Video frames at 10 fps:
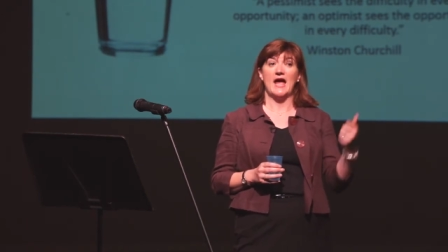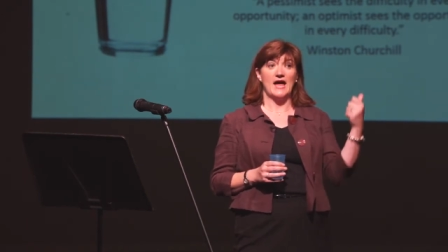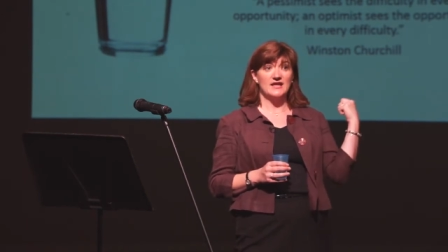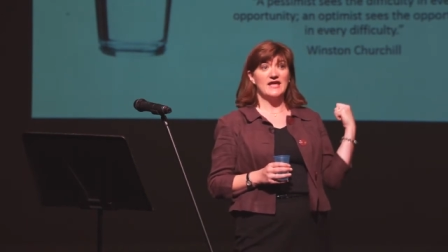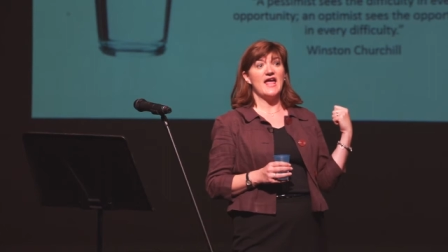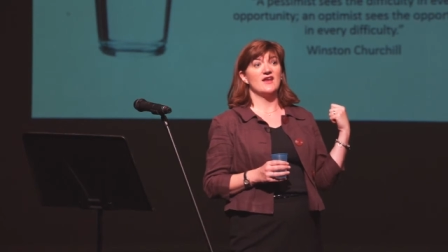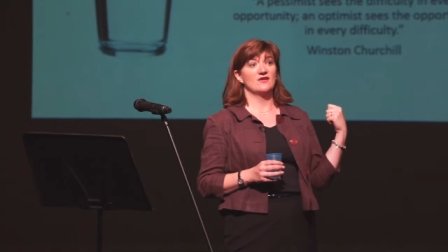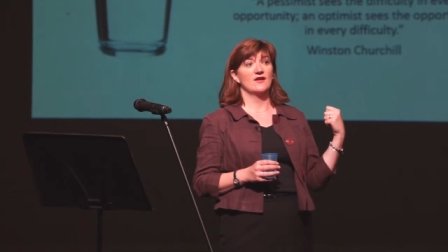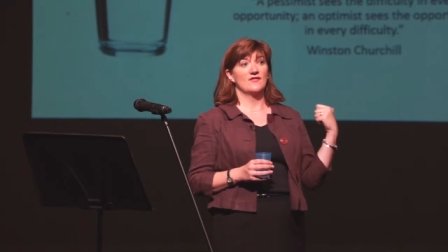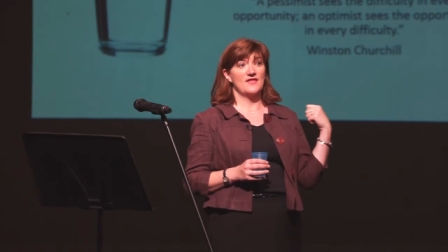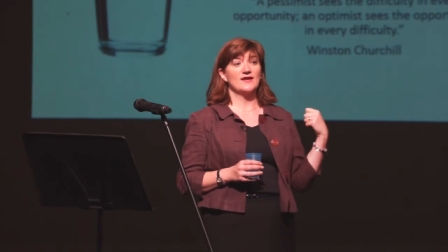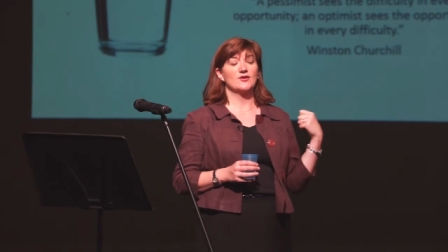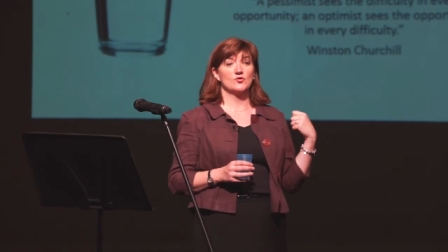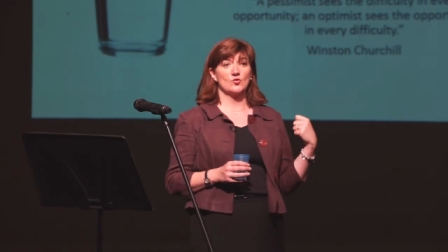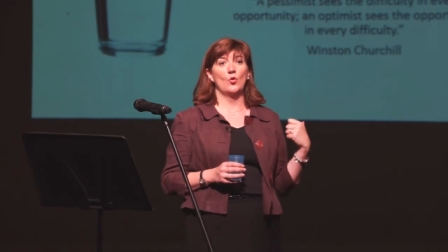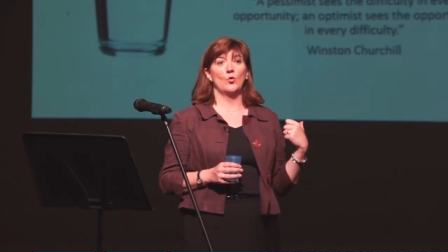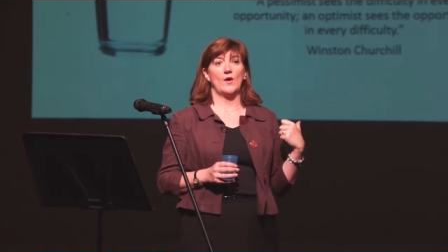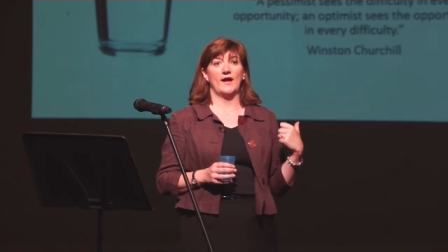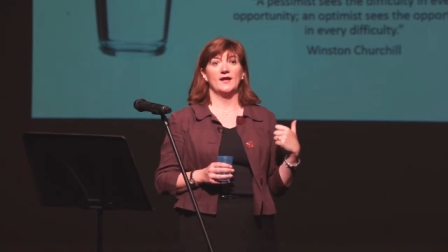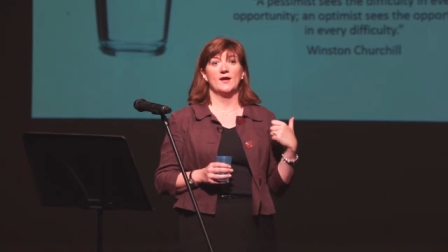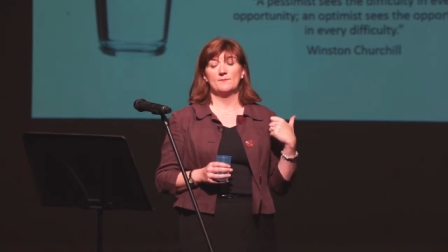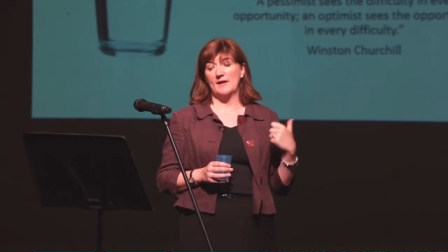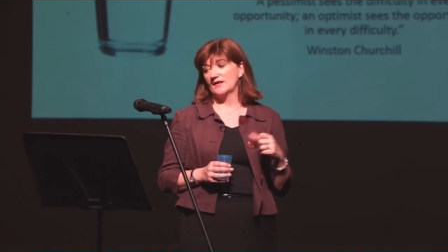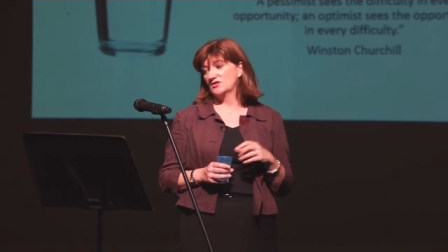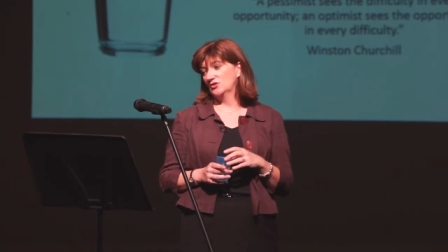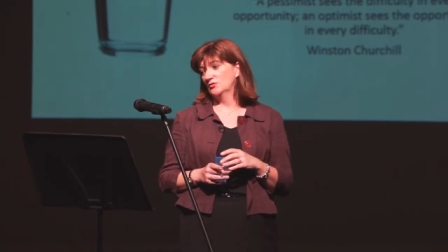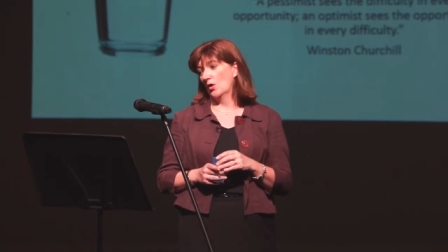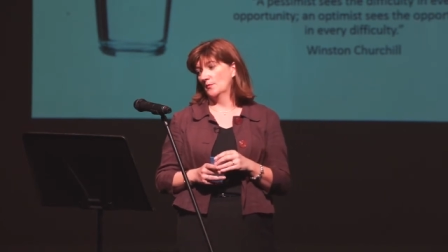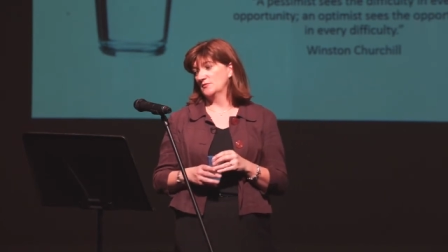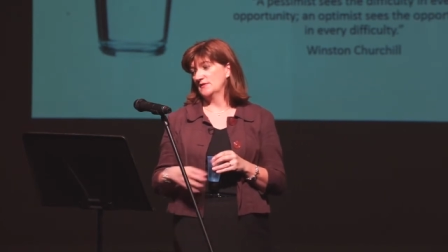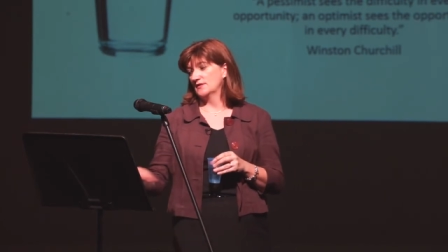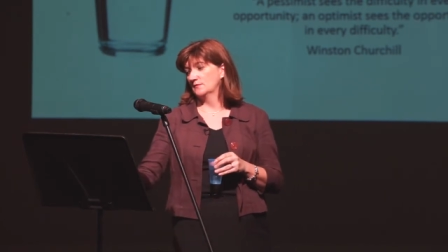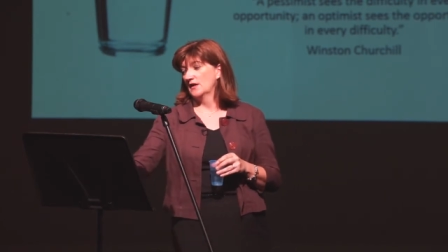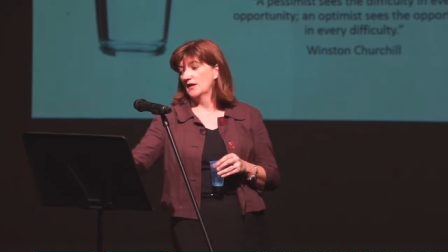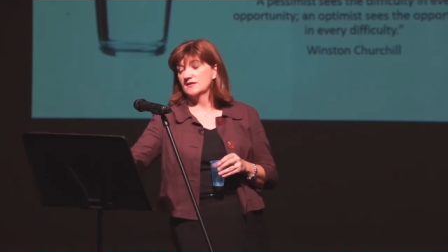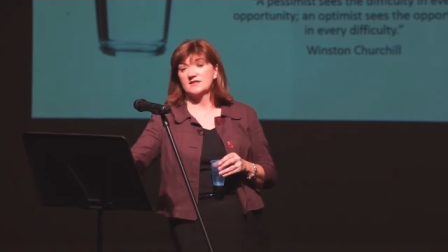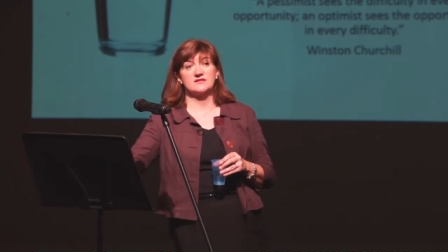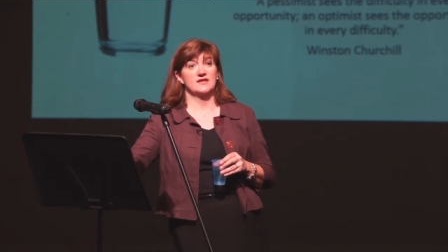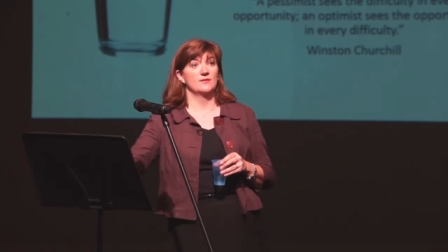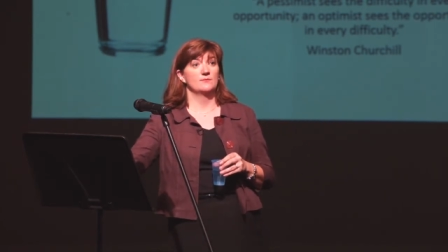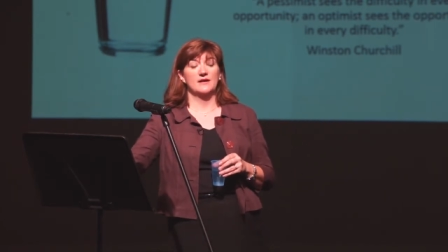And again, that goes all the way back to optimism, doesn't it?